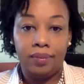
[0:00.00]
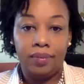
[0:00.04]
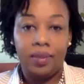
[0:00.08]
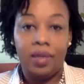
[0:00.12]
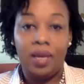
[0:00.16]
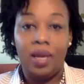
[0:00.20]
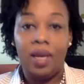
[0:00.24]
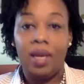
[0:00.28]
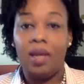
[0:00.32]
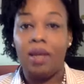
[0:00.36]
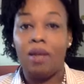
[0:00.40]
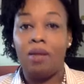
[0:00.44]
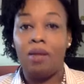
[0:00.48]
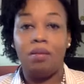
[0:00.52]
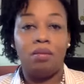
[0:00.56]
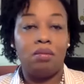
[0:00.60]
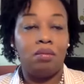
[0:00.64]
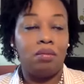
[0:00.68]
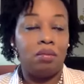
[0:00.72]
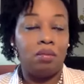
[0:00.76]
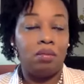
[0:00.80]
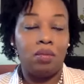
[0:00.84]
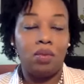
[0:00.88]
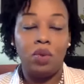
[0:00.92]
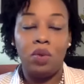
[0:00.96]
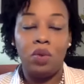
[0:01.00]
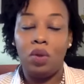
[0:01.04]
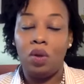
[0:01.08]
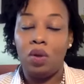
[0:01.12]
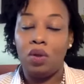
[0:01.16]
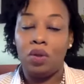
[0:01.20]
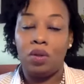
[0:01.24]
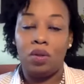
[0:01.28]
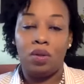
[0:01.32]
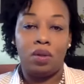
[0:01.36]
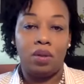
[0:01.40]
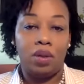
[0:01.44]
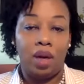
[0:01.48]
and who
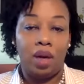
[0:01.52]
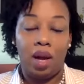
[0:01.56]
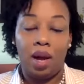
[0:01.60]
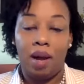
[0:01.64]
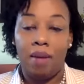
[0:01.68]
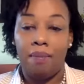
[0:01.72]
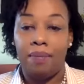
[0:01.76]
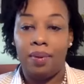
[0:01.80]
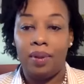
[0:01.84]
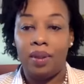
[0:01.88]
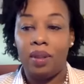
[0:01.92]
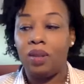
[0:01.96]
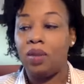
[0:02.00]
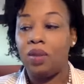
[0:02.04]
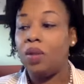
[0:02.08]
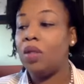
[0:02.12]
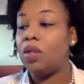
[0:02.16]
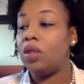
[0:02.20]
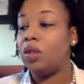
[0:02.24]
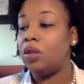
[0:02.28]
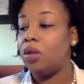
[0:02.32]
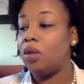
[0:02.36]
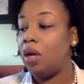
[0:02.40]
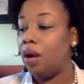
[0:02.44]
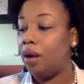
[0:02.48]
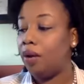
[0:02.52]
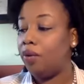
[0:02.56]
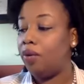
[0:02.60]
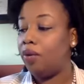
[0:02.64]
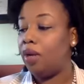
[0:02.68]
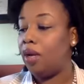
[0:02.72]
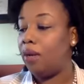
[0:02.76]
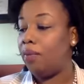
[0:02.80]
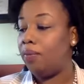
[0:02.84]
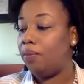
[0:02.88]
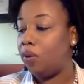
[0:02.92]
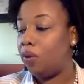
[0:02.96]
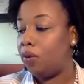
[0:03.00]
knows what's going to happen. So it's going to
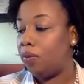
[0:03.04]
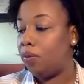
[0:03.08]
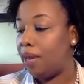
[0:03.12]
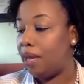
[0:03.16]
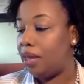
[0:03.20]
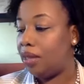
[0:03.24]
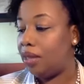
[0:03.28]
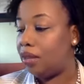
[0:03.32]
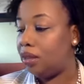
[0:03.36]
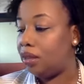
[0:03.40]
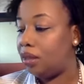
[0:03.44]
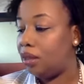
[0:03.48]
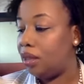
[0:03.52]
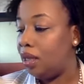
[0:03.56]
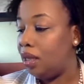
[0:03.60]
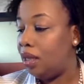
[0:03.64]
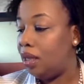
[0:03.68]
create more mess.